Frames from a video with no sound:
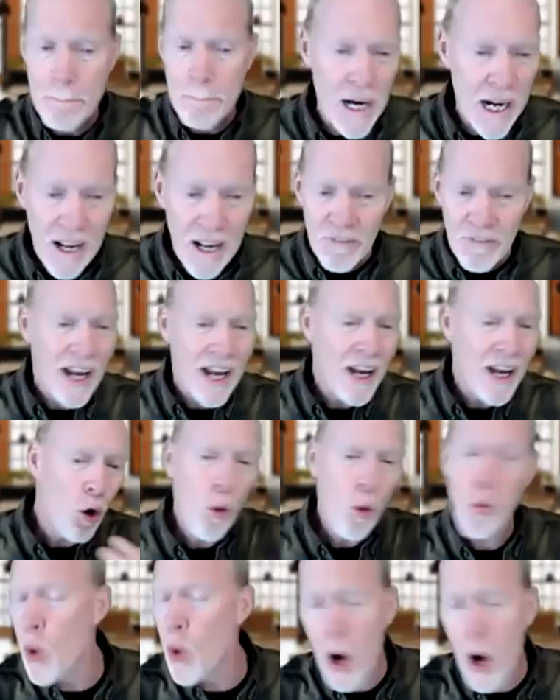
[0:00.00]
But if I
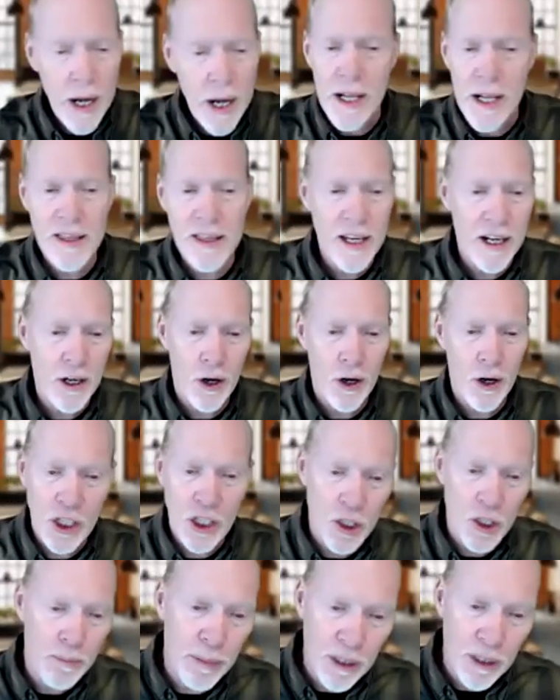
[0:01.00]
don't want it there, I
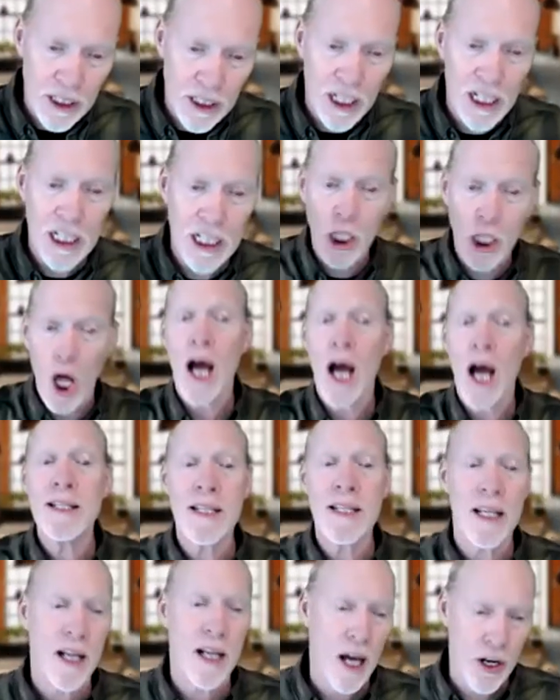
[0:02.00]
could build a
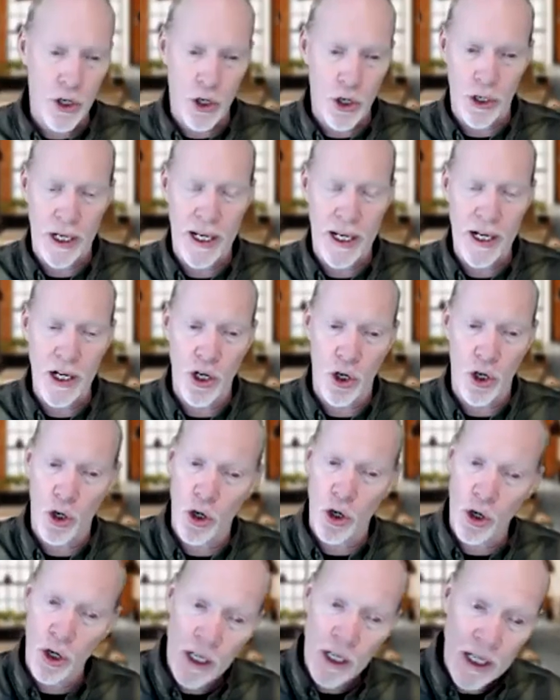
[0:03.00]
closet under
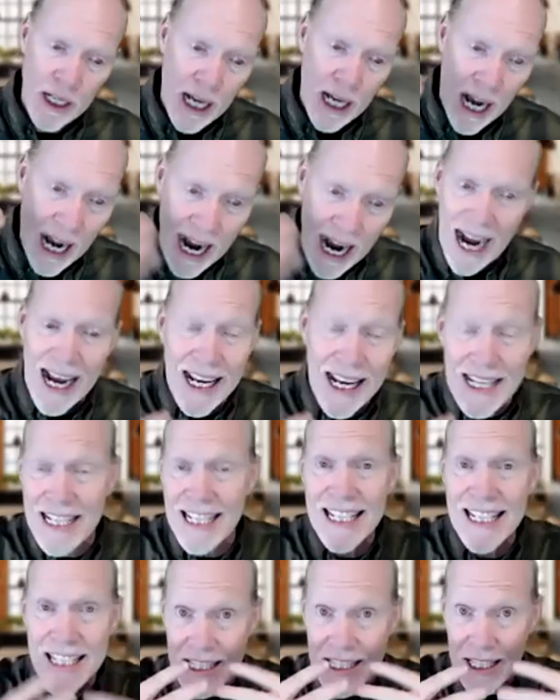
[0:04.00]
here. I
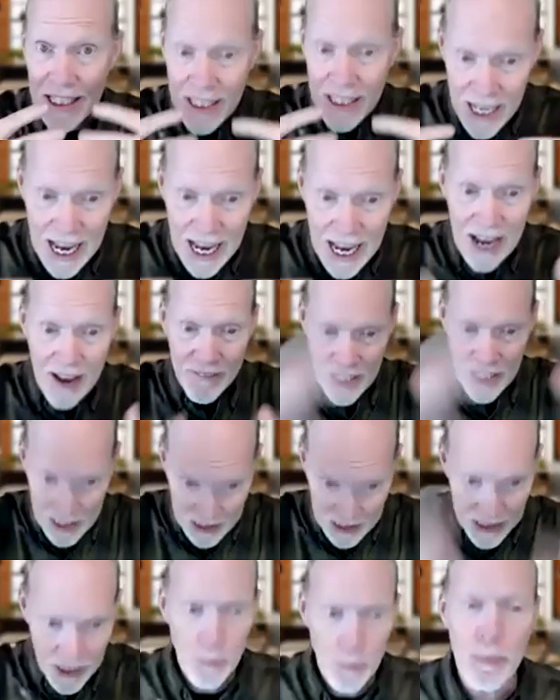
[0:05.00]
need to have a
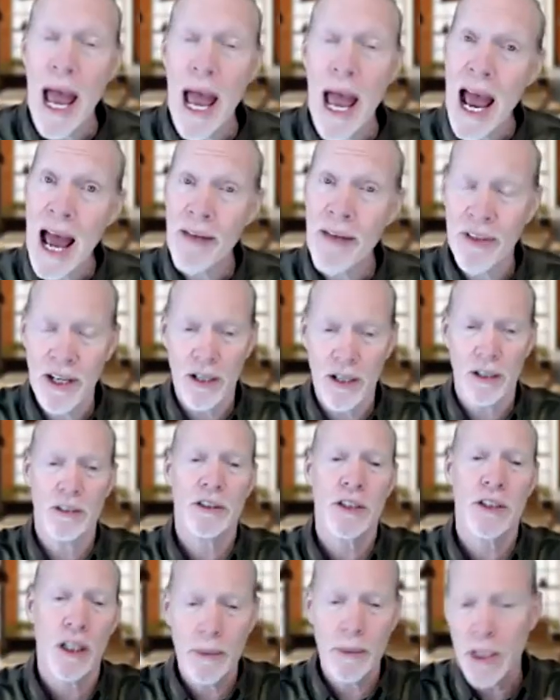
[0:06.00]
clear path here.
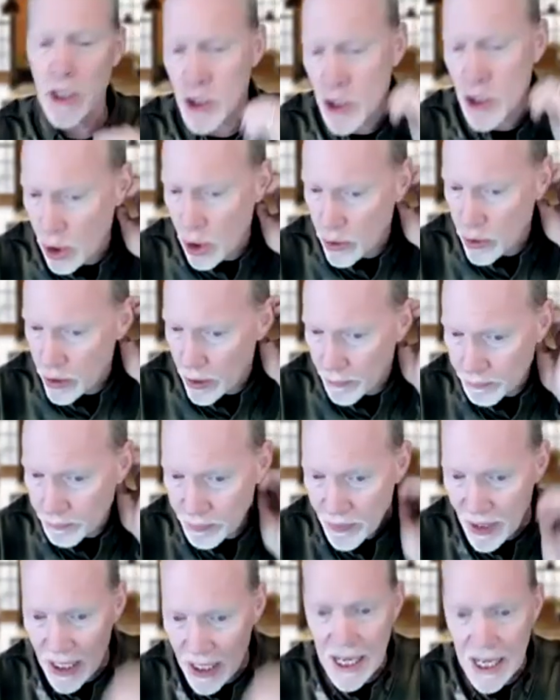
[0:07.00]
So let me just show you.
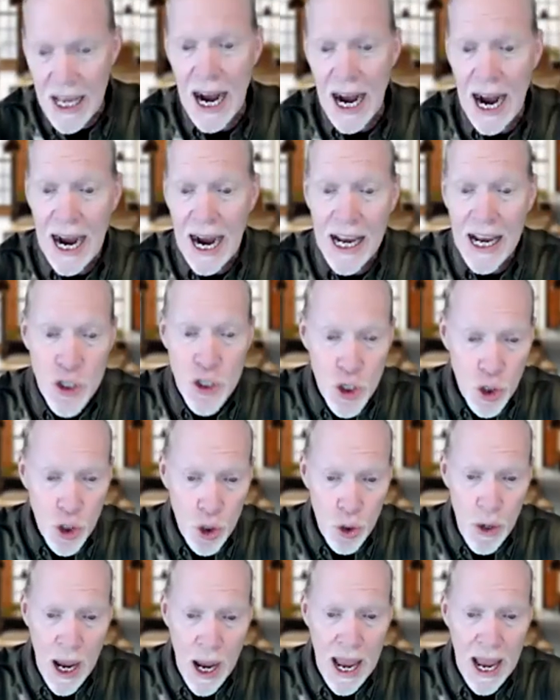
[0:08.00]
I
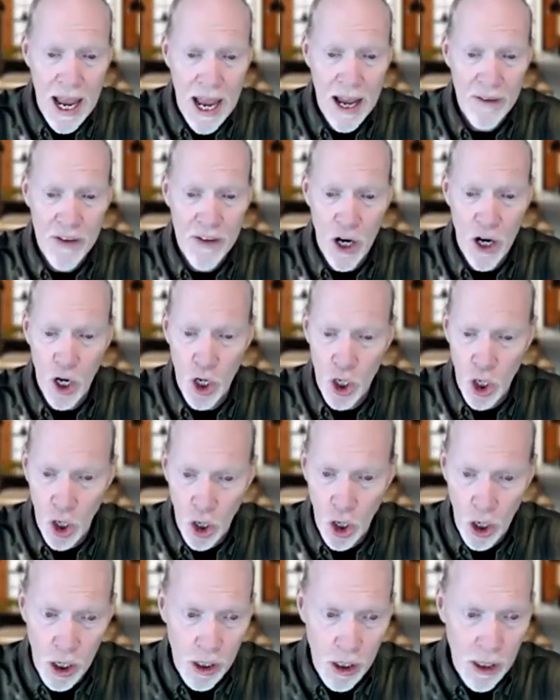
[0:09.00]
do have a
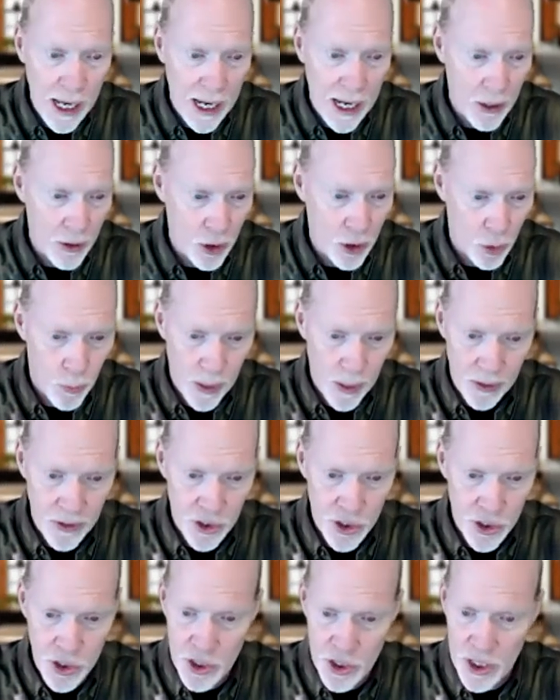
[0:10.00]
call out around
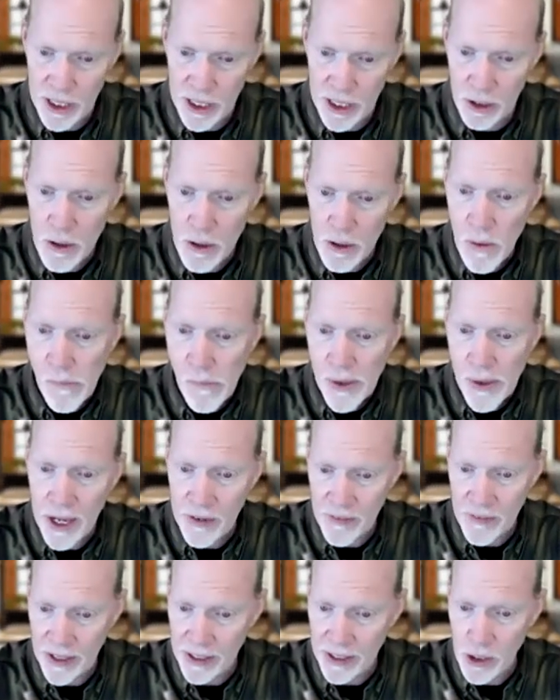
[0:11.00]
this stair.
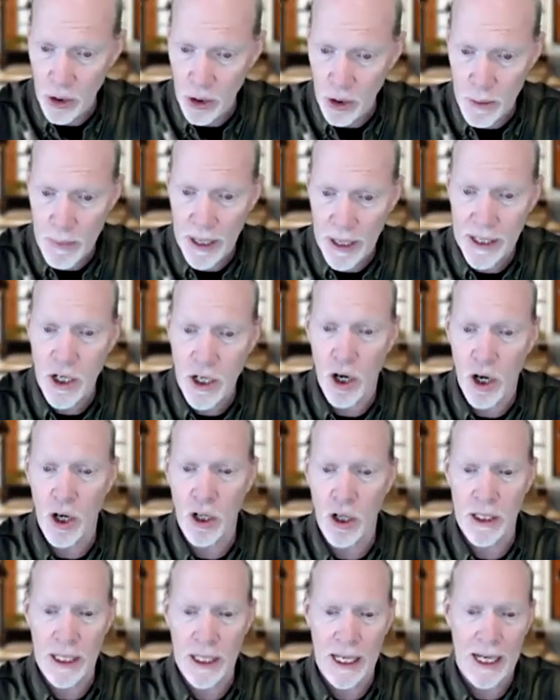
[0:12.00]
And if I go to my
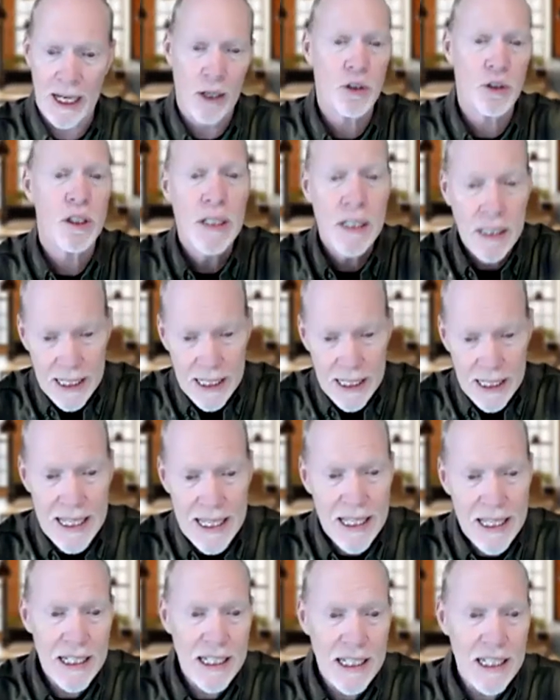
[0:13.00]
call out,
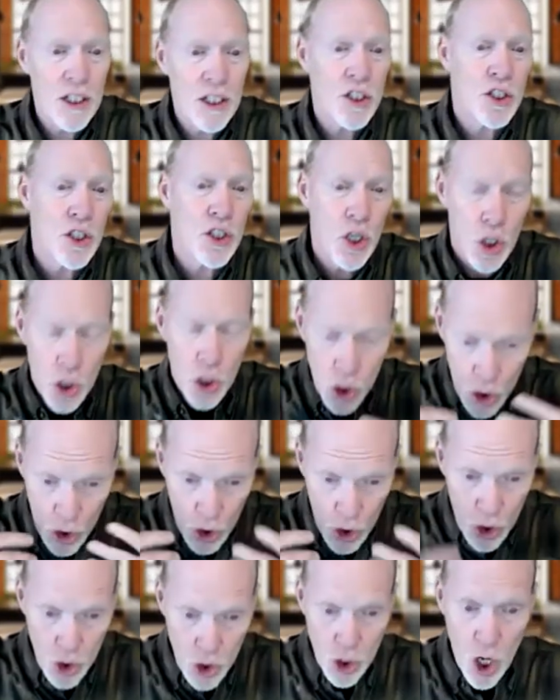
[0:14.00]
it is
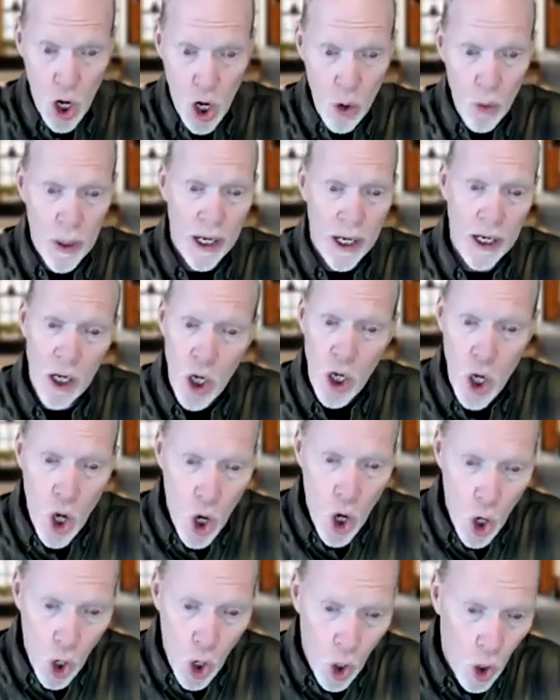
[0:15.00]
showing
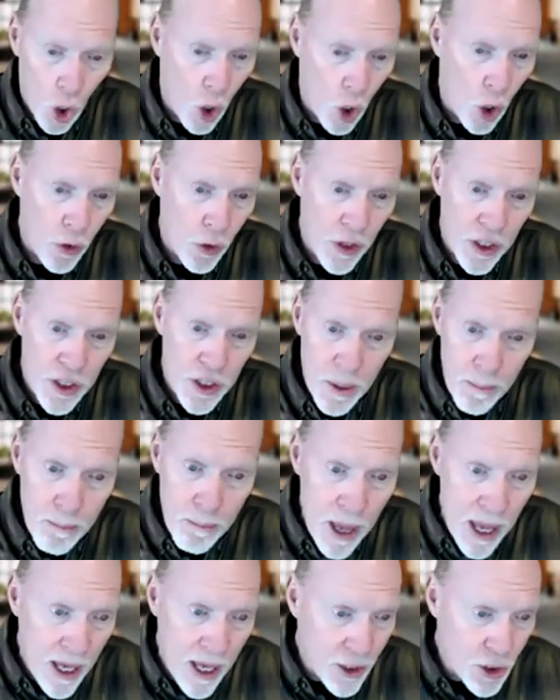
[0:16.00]
all the
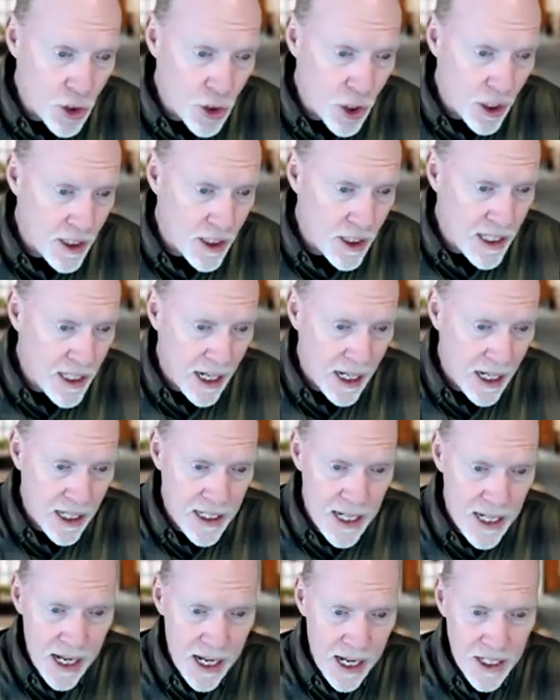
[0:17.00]
dimensions that it
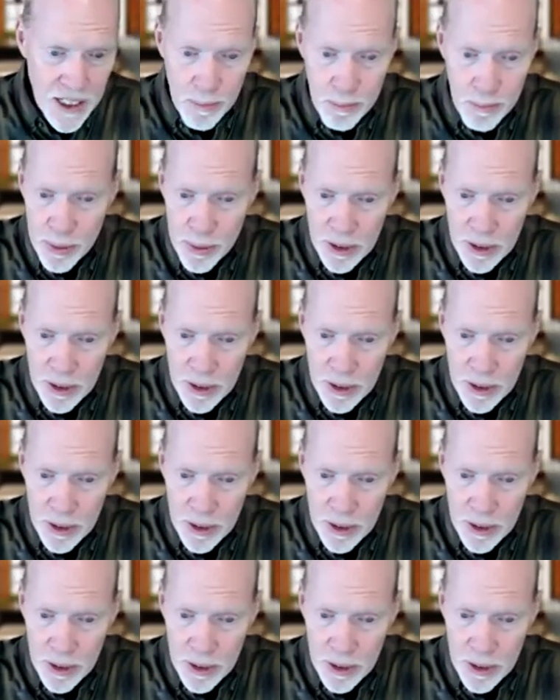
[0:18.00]
takes to